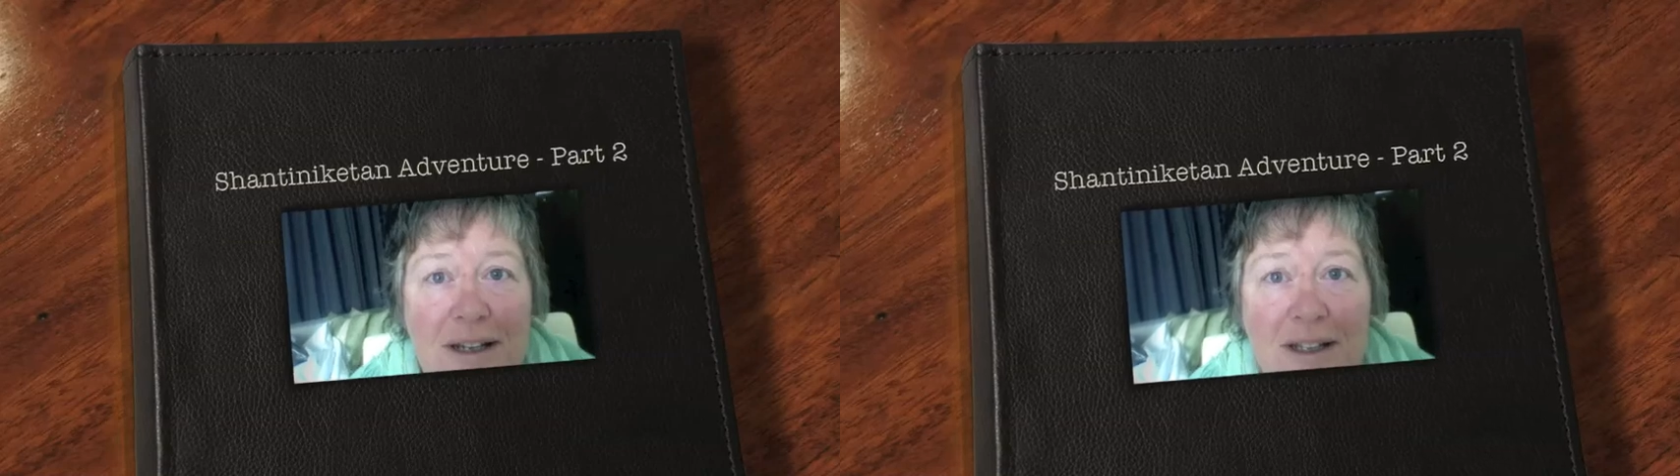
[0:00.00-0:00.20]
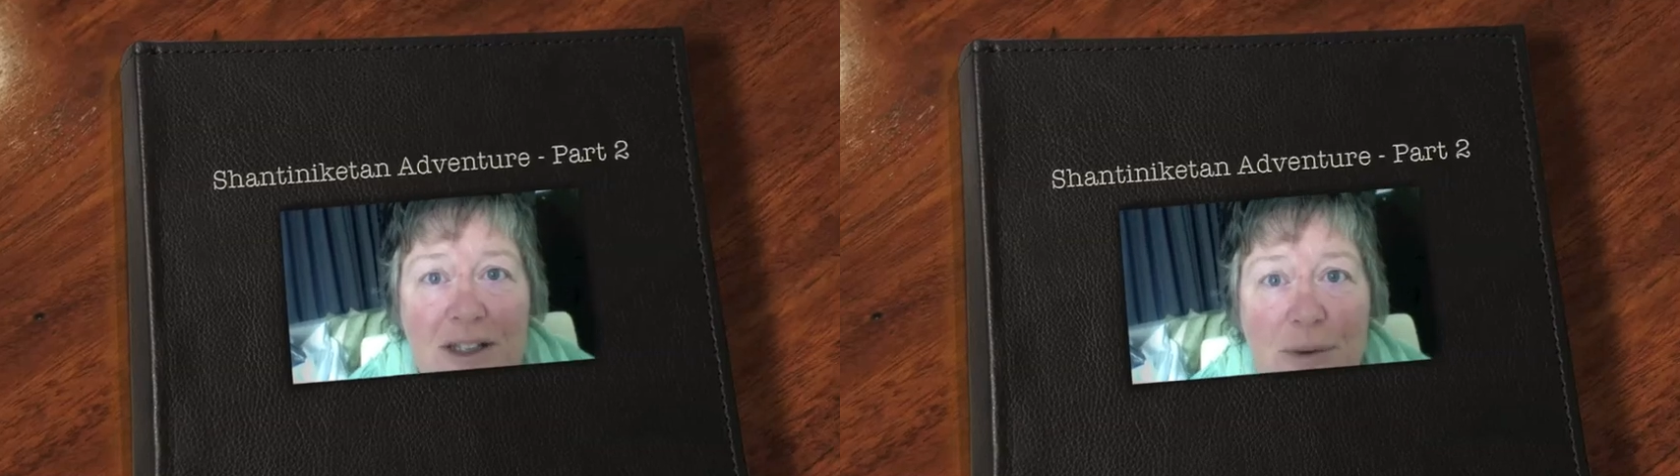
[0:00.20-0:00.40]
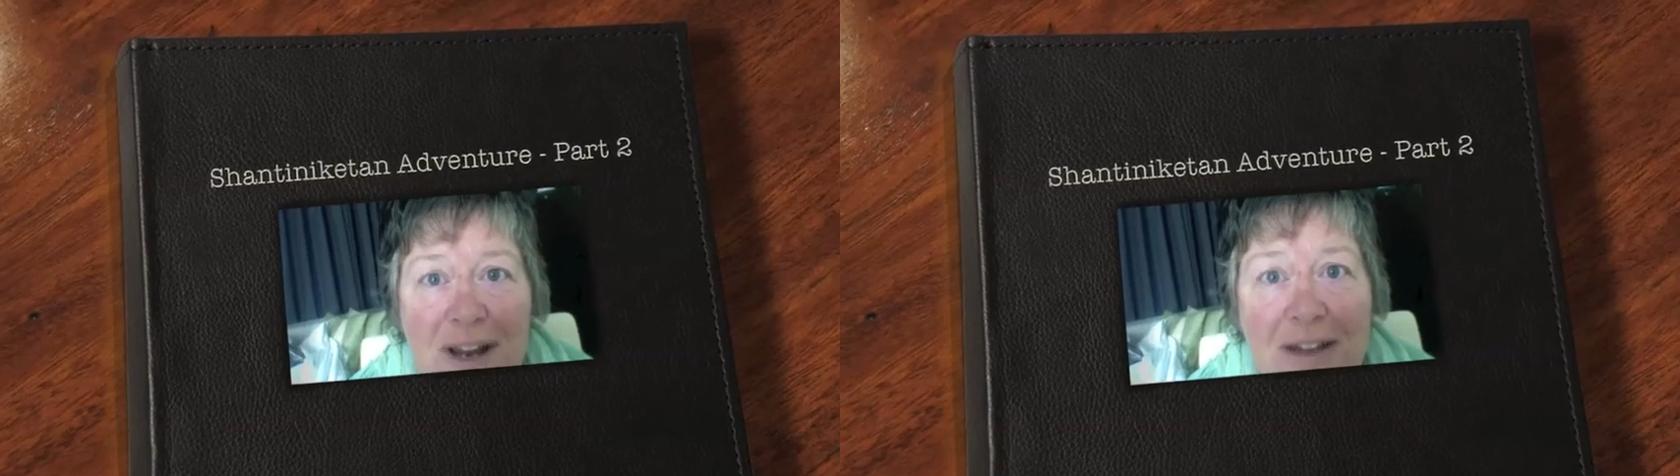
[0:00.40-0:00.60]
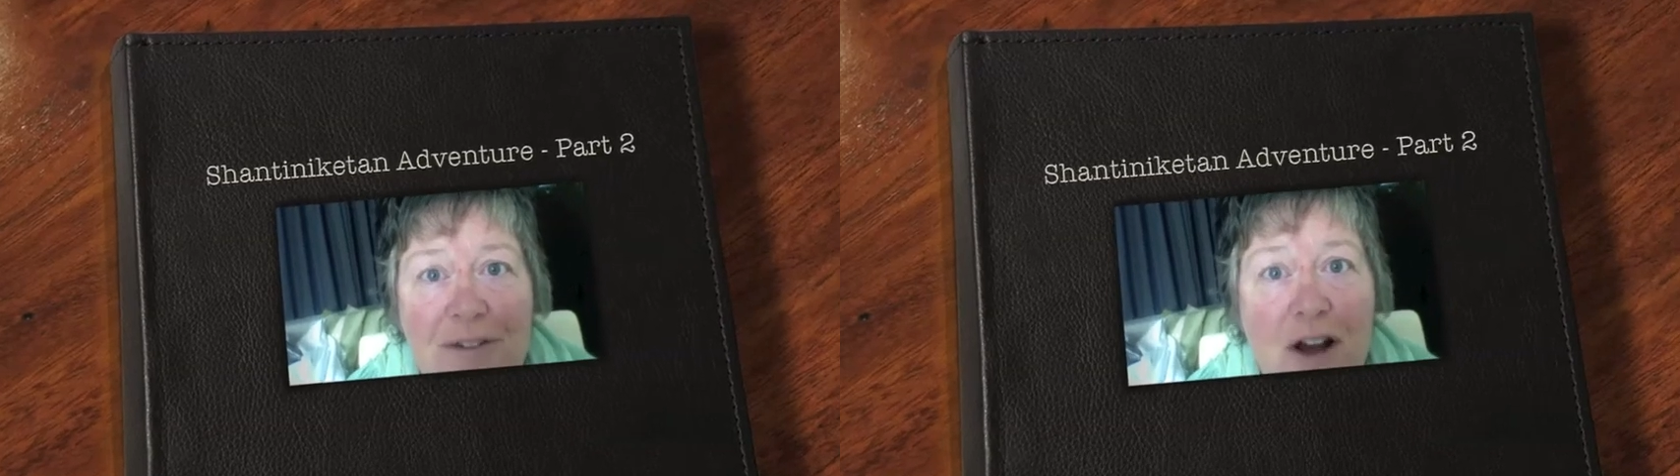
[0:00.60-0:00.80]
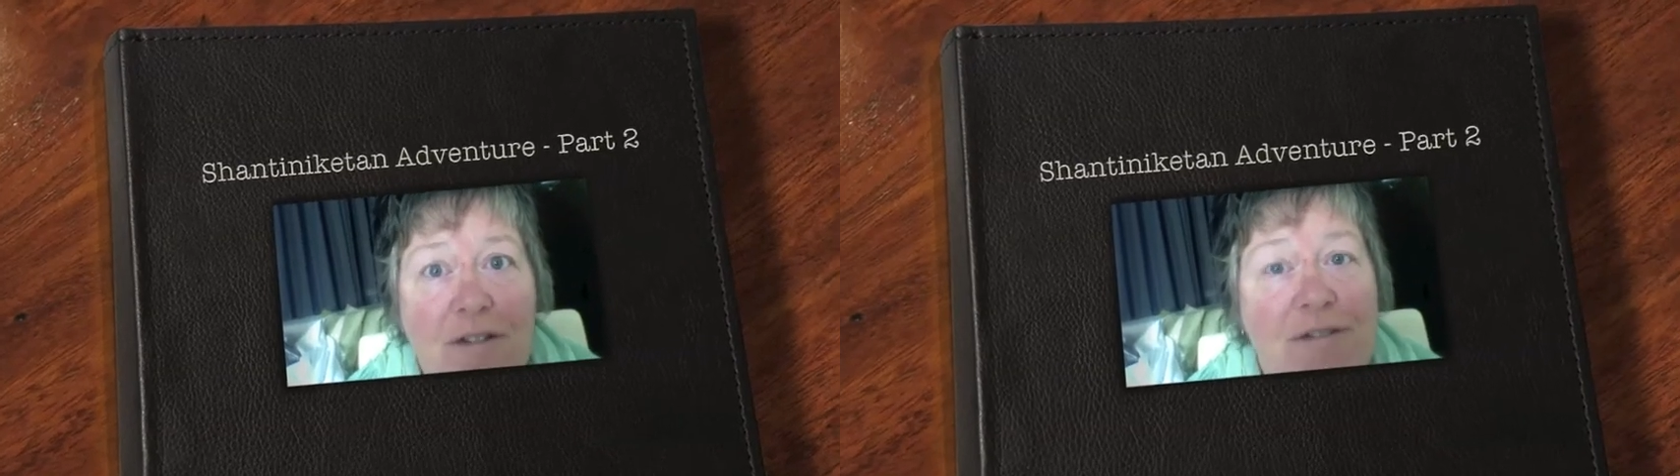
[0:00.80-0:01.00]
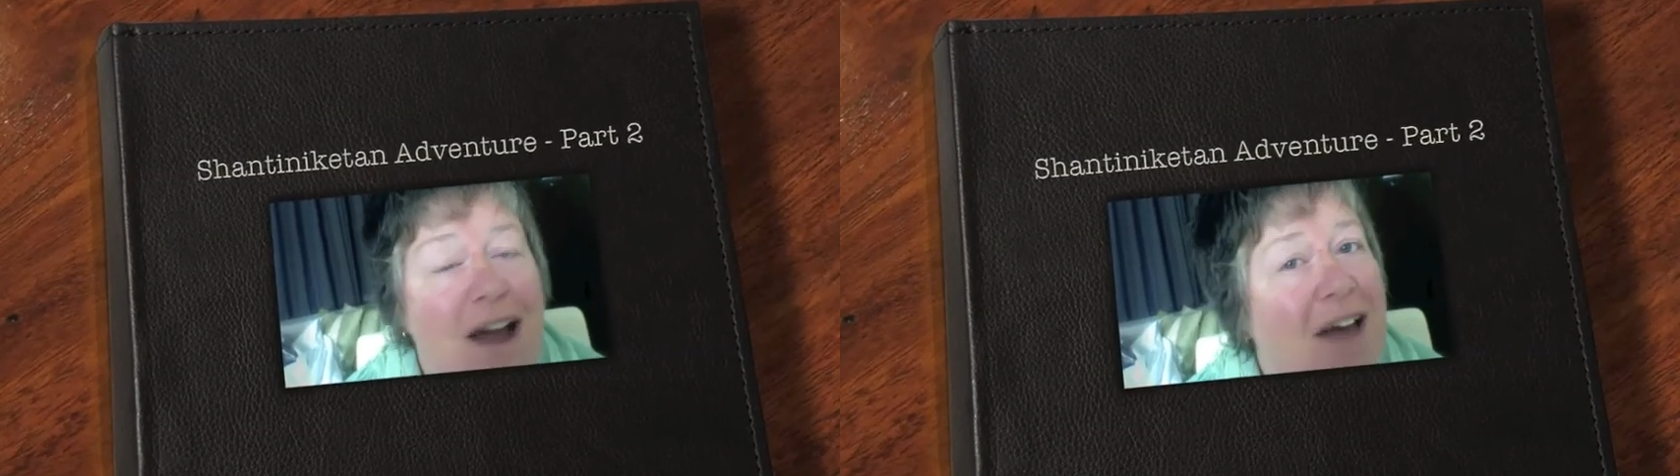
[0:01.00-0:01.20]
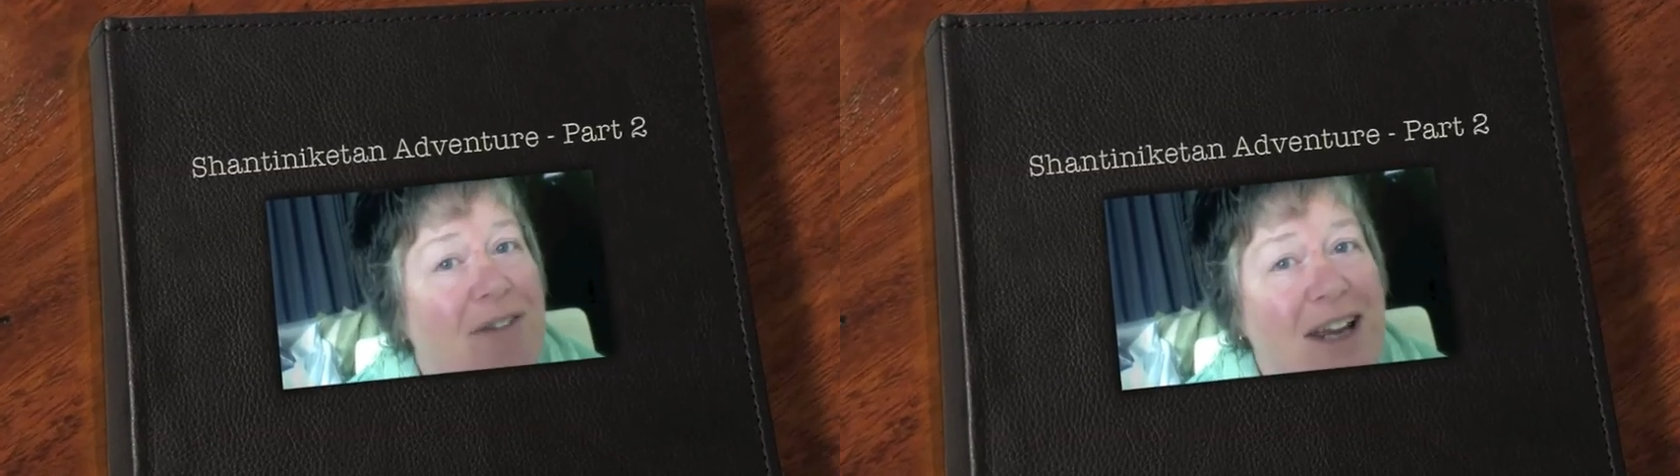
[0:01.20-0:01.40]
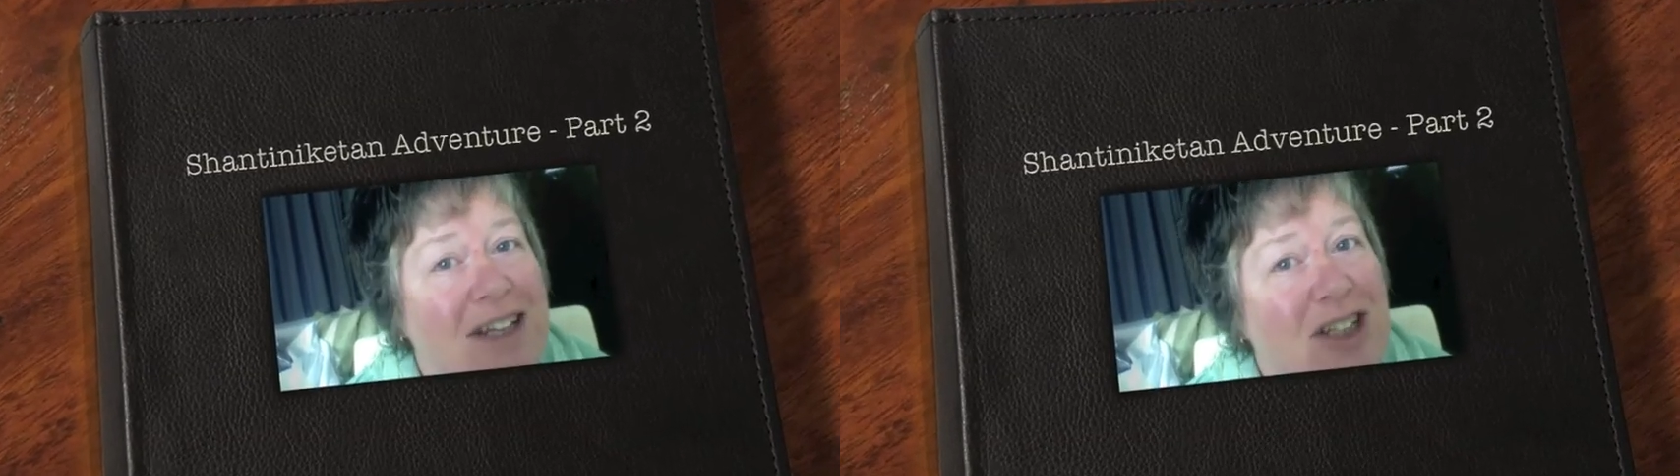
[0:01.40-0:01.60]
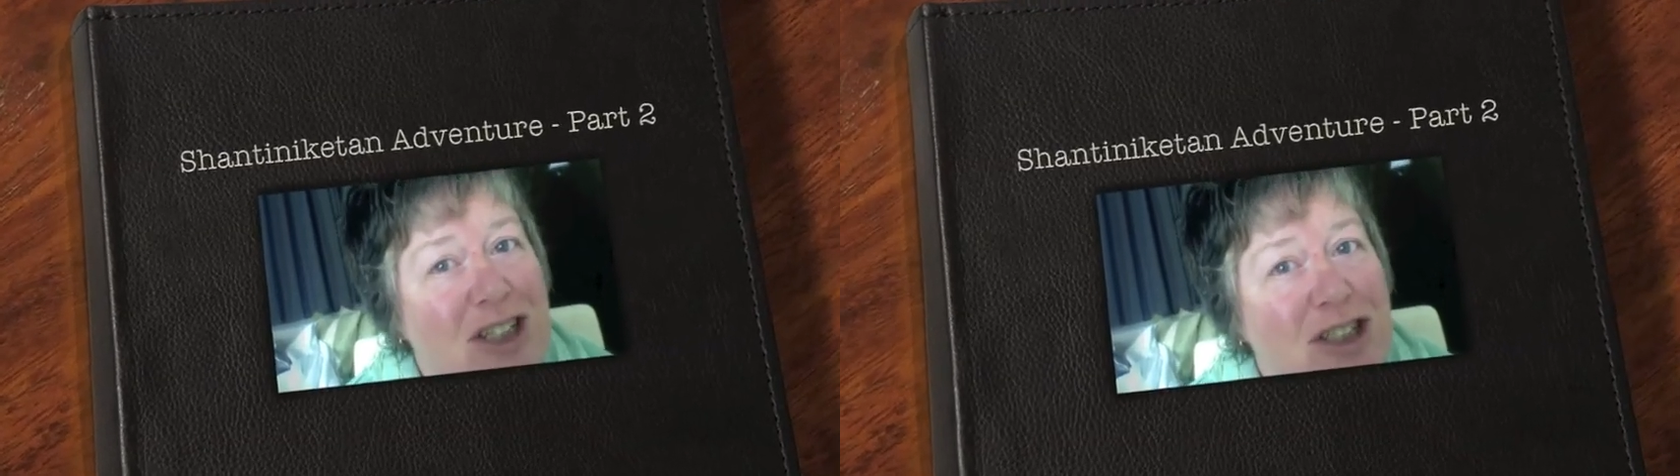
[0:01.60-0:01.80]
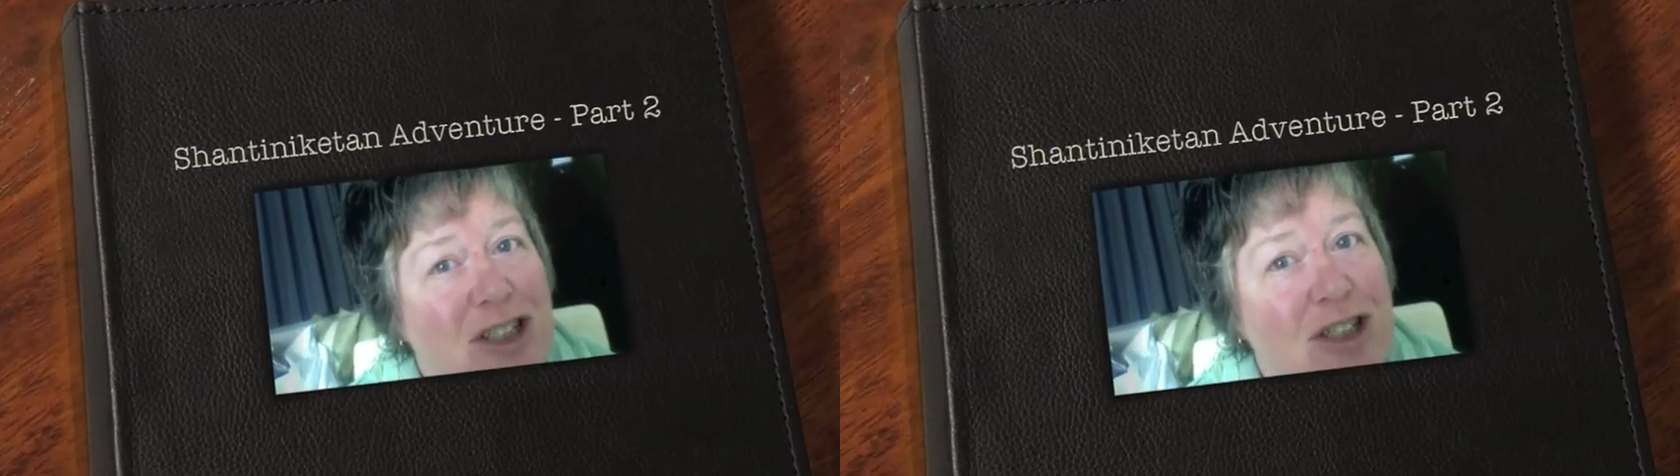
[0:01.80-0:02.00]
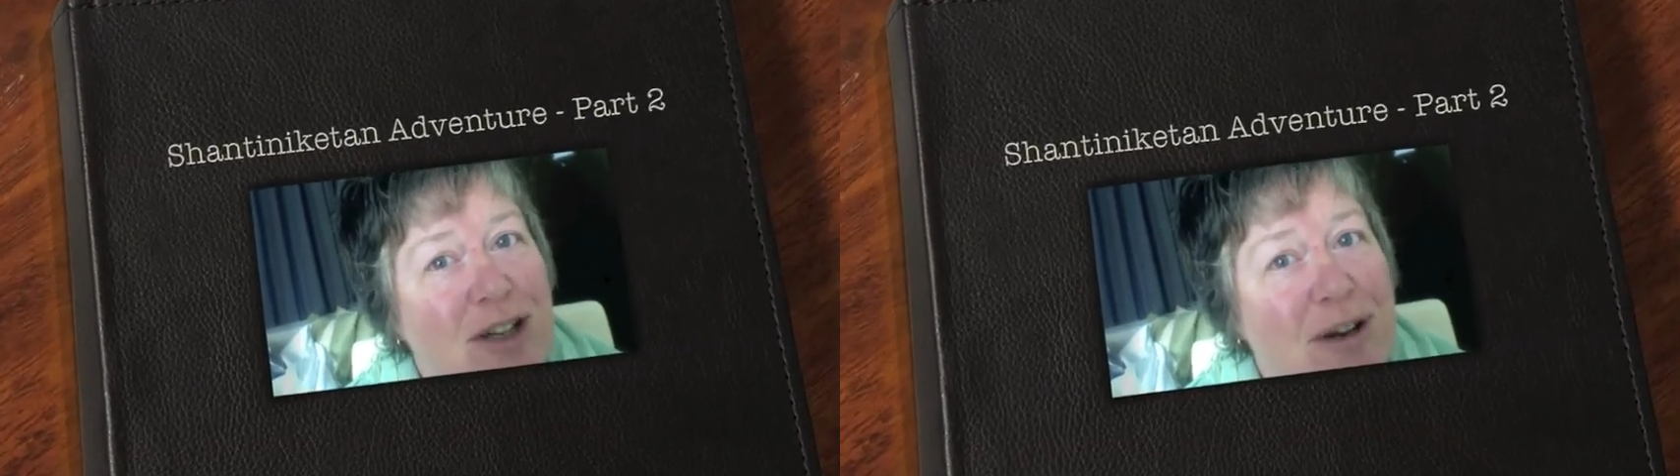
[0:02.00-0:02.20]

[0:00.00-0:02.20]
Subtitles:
So we left off having just